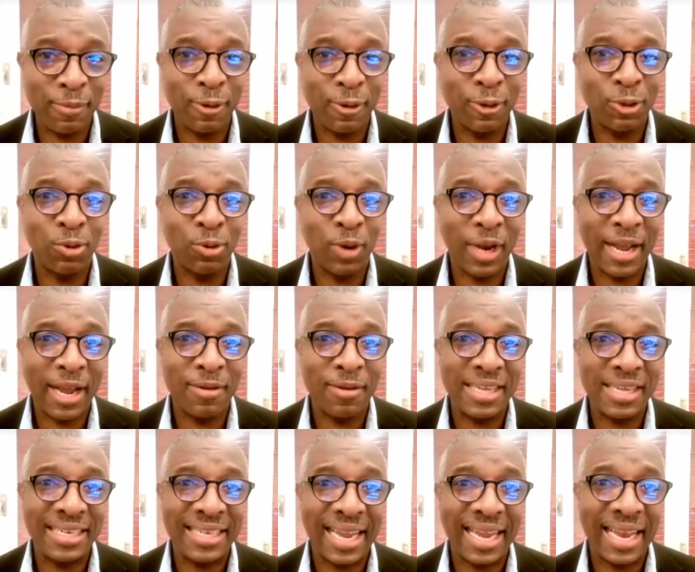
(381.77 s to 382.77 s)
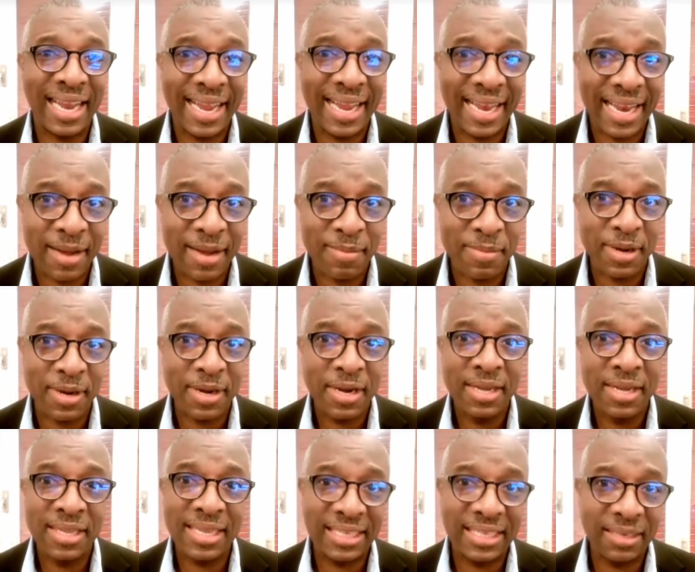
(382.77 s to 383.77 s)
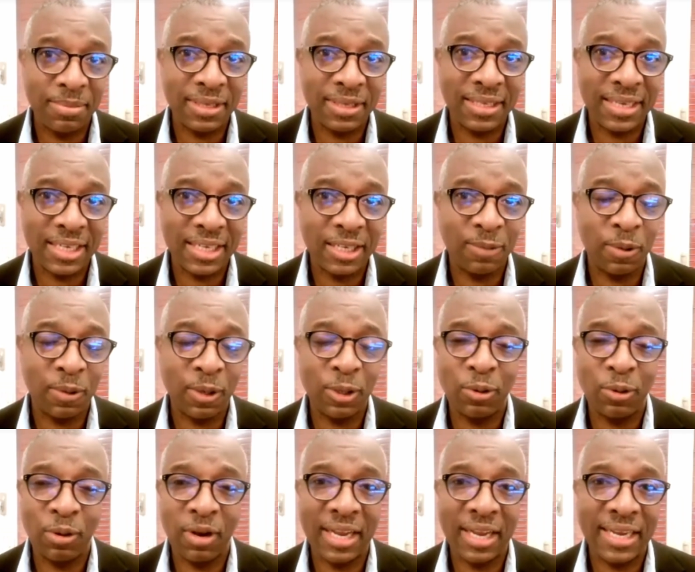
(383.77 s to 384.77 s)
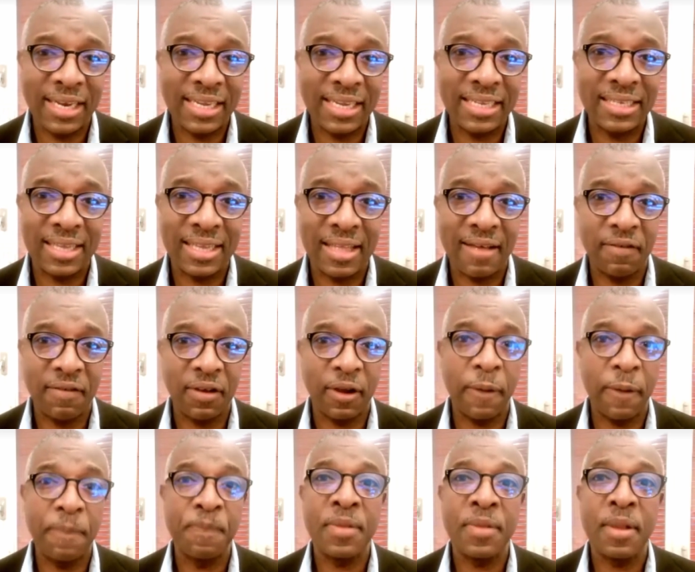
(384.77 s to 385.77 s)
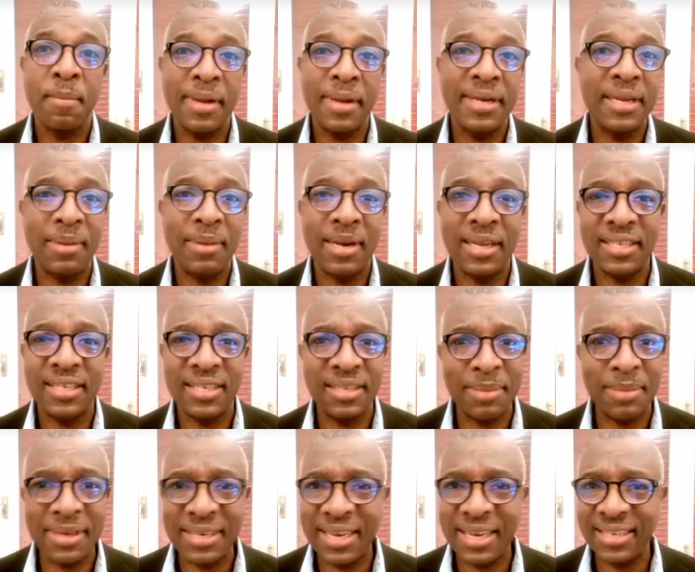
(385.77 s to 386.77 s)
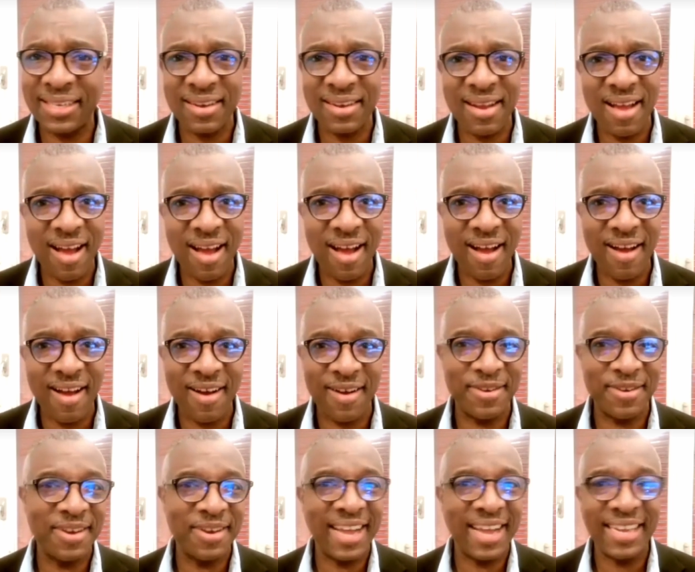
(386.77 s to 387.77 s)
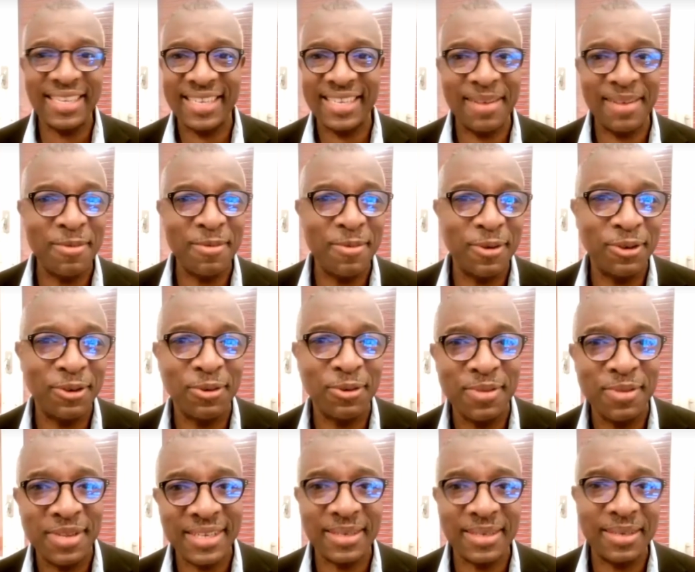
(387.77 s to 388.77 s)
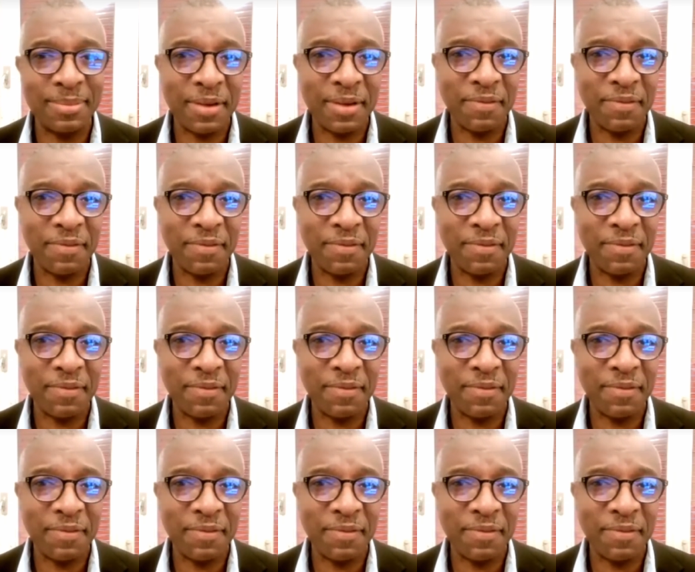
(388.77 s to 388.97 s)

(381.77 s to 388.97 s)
not to allow the Dalai Lama, the Tibetan spiritual leader in South Africa. Mandela said, Mandela said, no, you can't tell me what to do. This is my